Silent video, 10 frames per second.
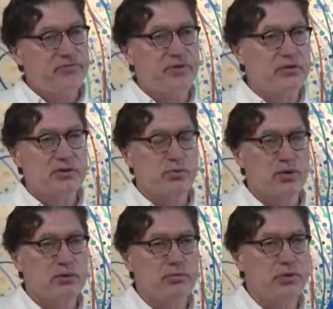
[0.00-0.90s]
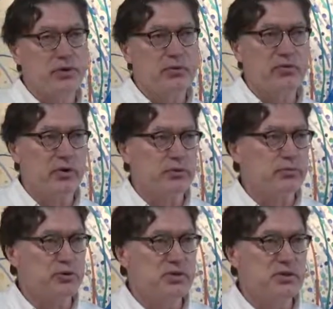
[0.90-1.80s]
felt this way with a number of other
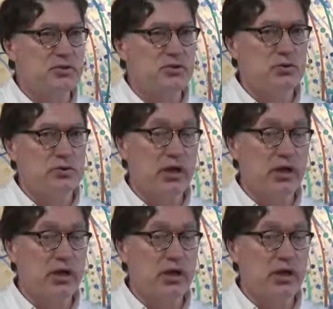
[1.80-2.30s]
Buddhist teachers too,